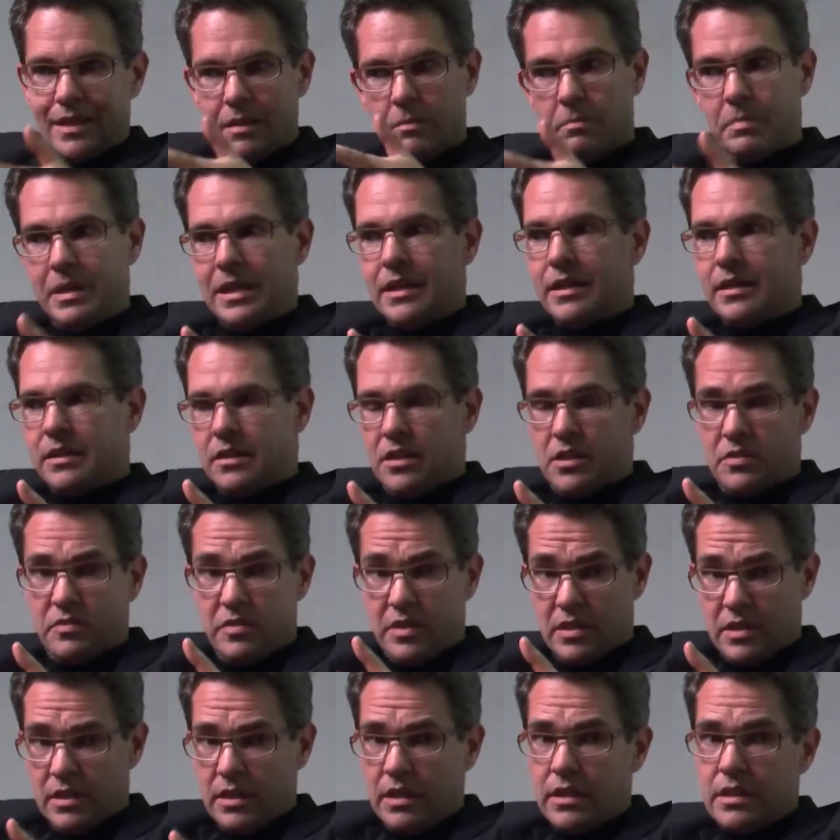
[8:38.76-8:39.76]
they're building this
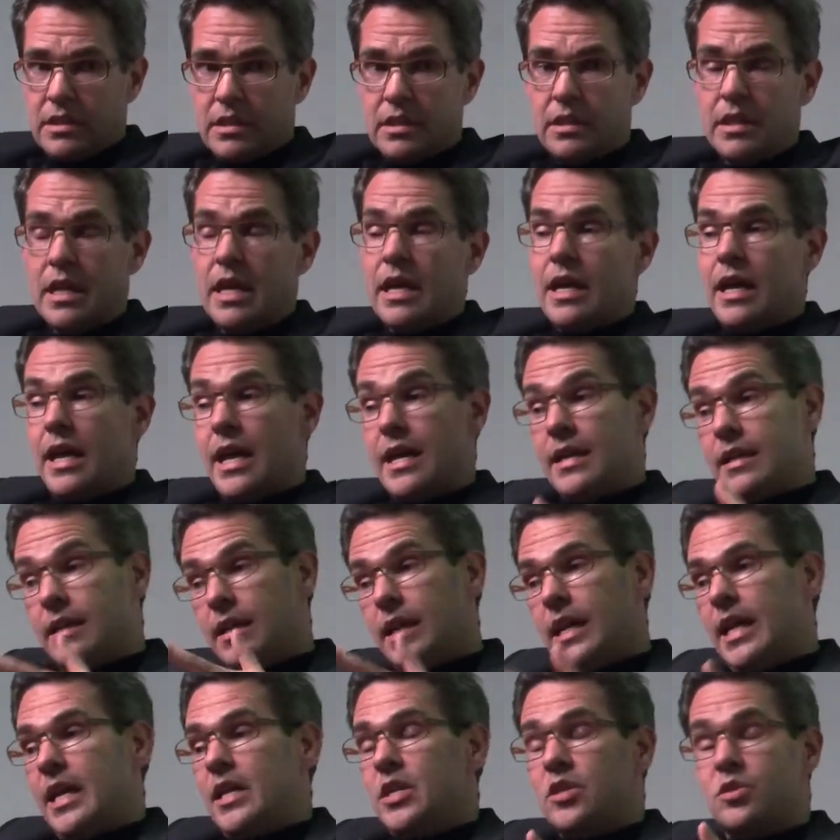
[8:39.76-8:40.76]
facility and it
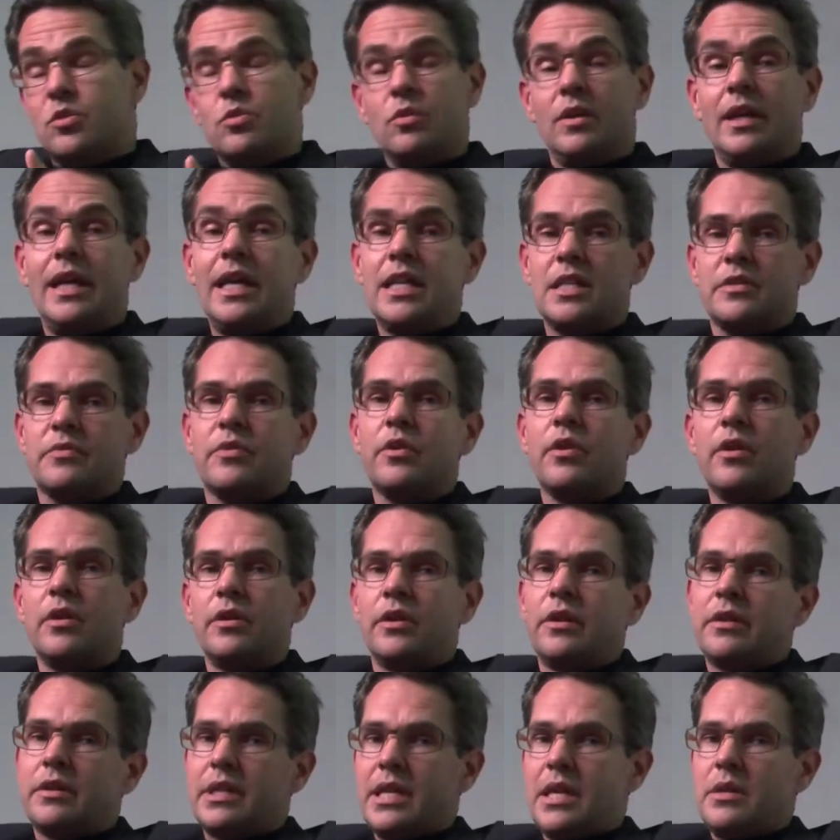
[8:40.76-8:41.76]
has to last for one
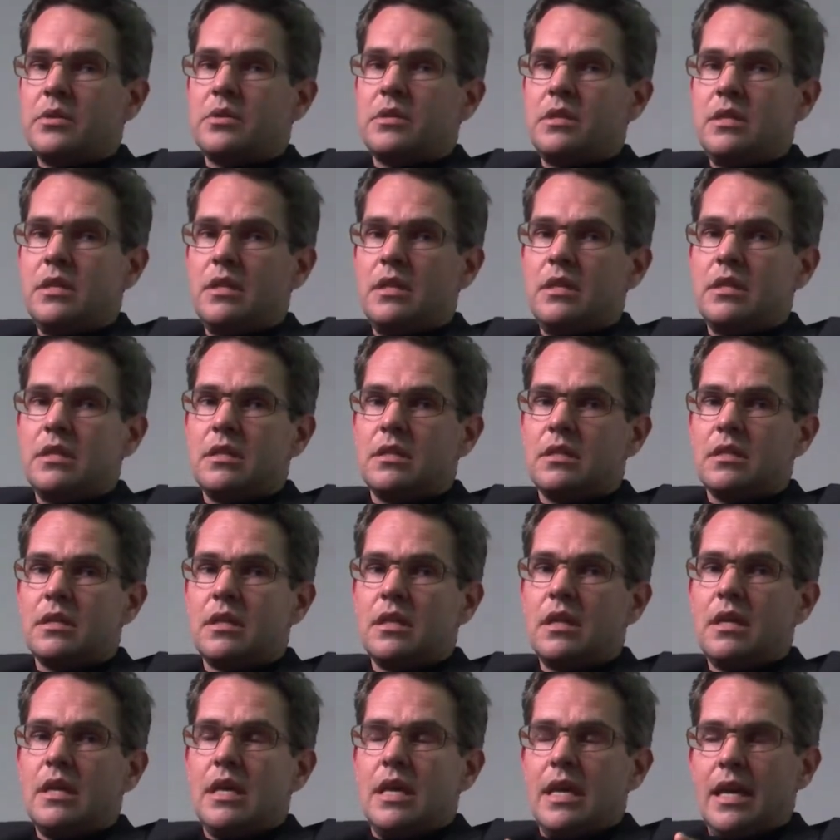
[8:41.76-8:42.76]
hundred thousand years.
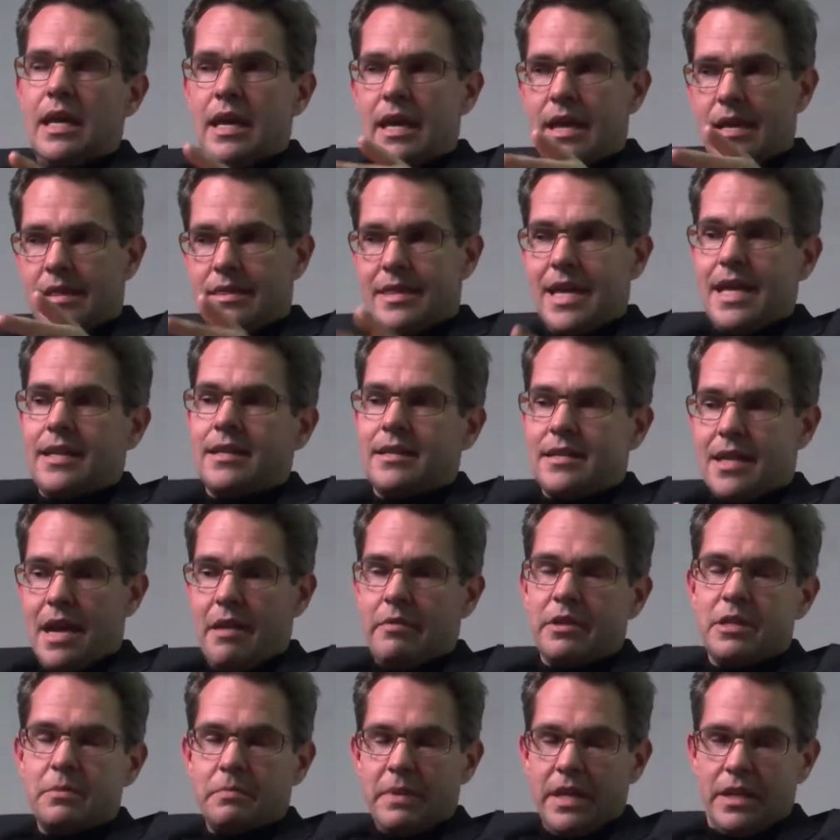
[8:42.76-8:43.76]
And that
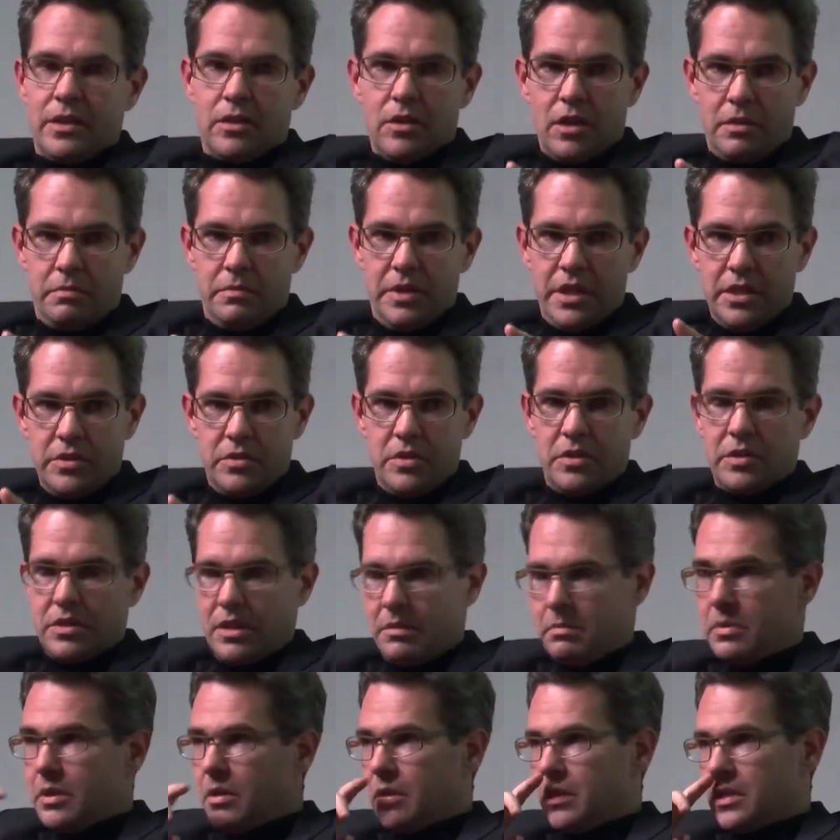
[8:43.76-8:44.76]
time span got me interested,
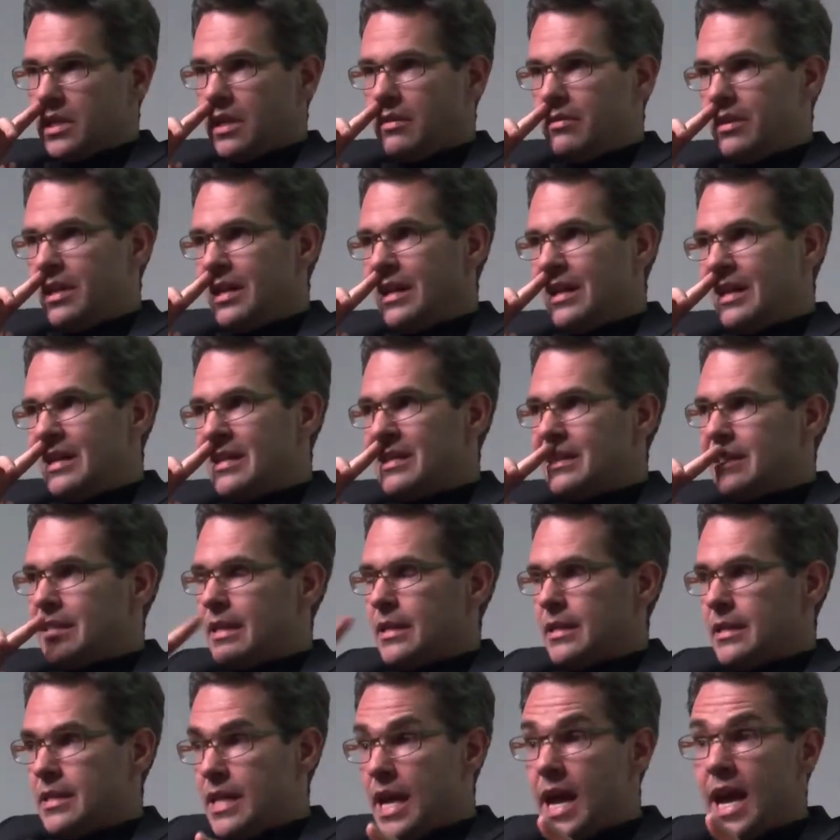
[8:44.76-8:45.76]
because I realized
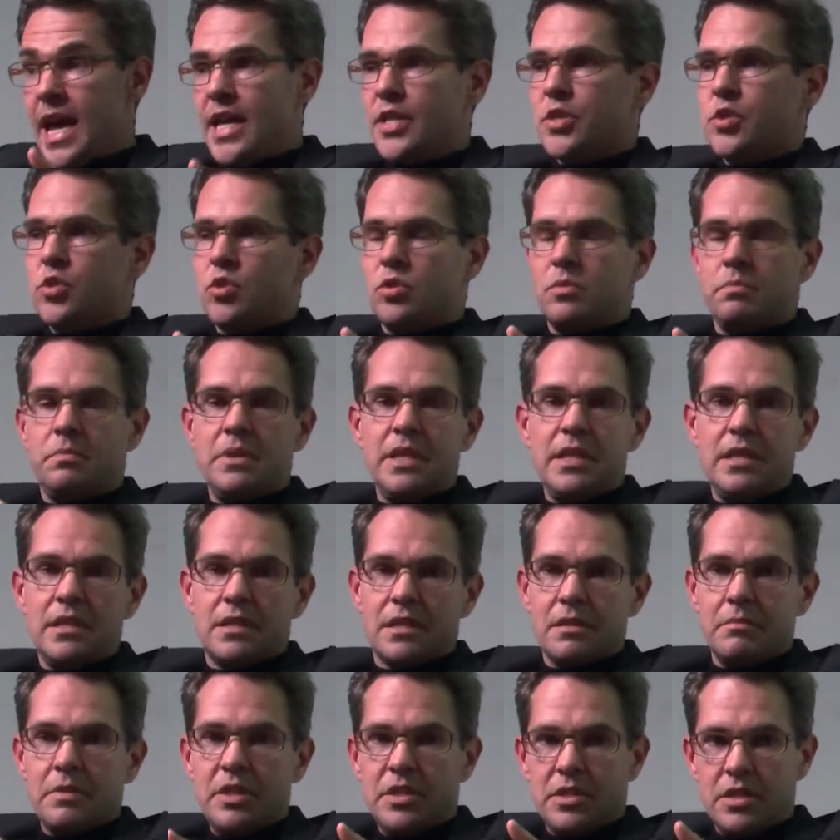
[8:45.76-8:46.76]
that there has to be
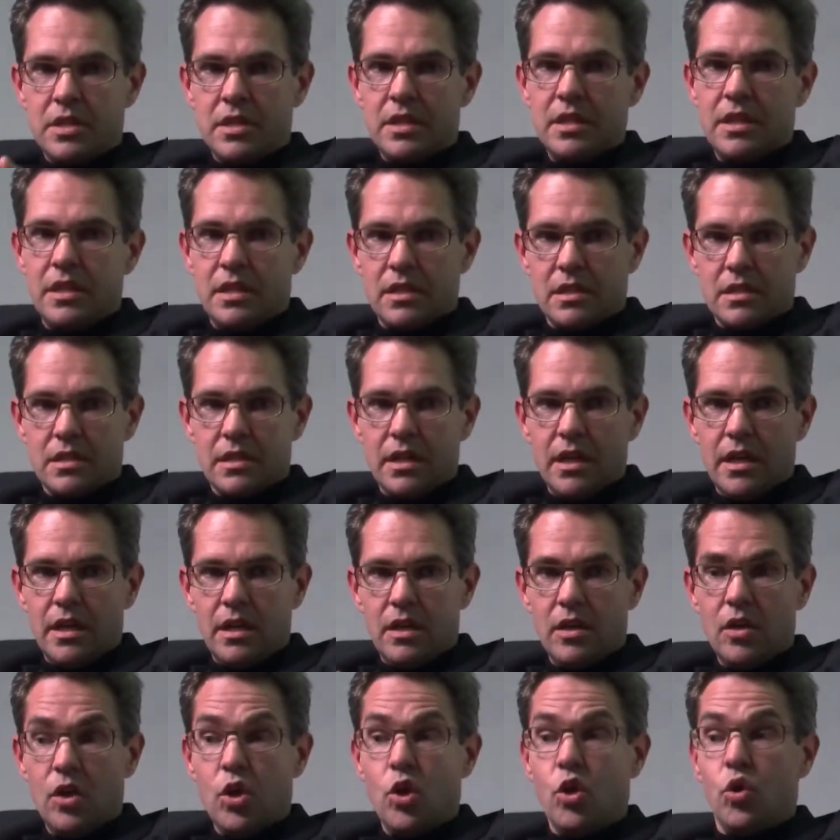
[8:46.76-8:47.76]
some engineers there
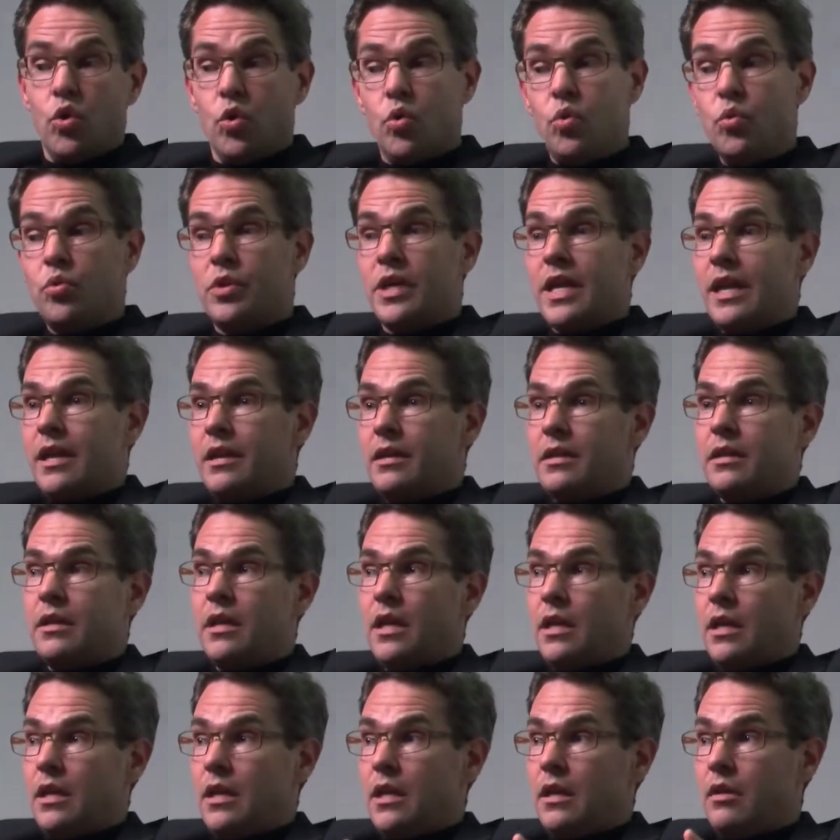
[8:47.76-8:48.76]
who can
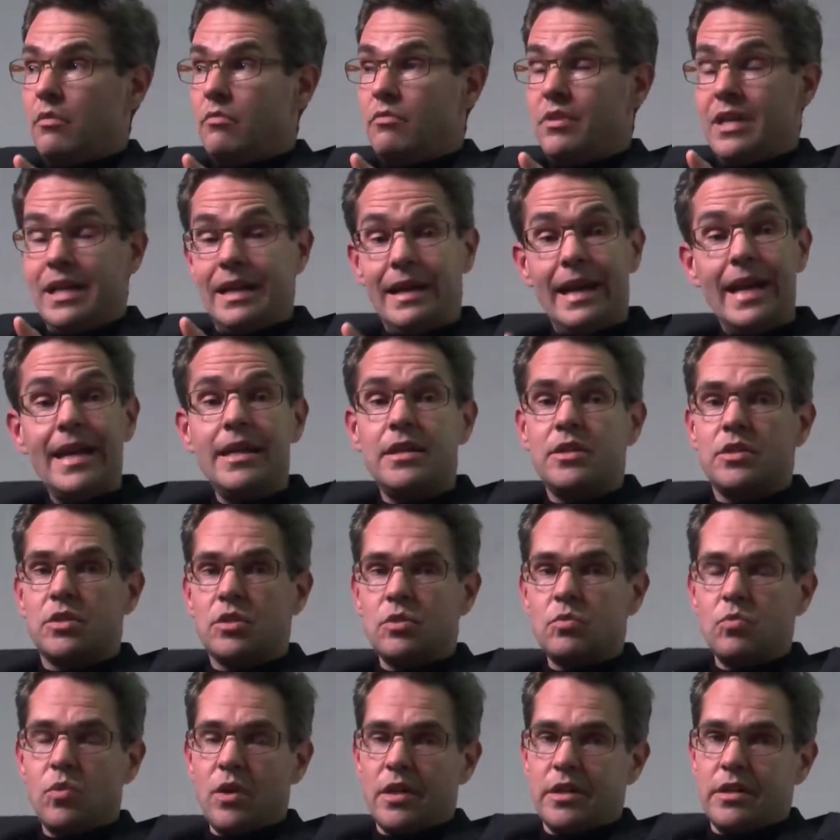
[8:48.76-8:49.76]
relate
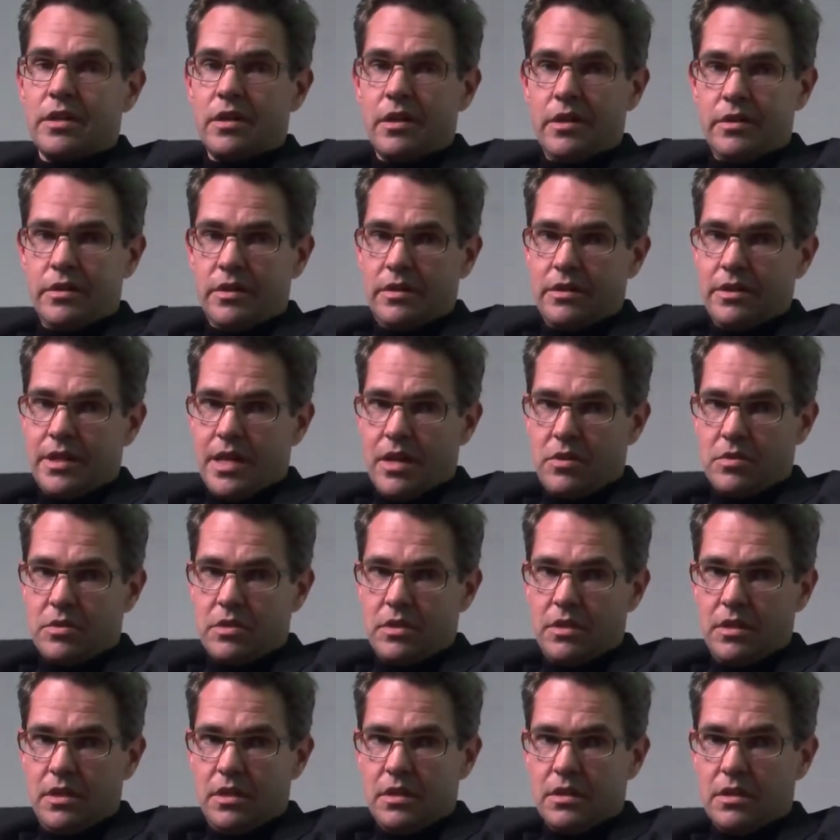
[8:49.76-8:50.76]
to what one hundred
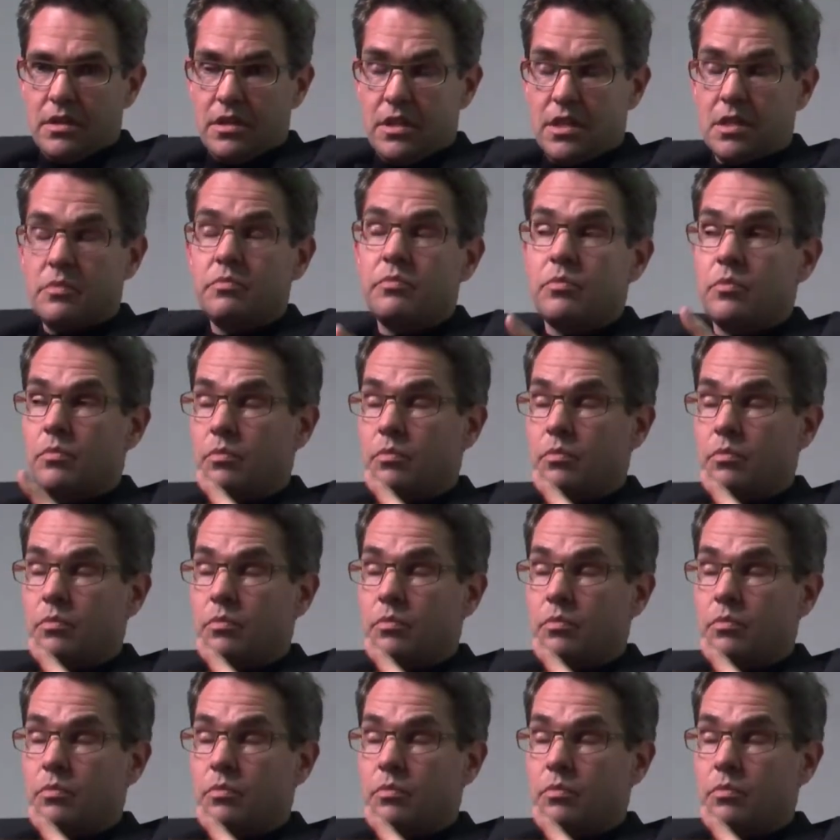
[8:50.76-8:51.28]
thousand years is,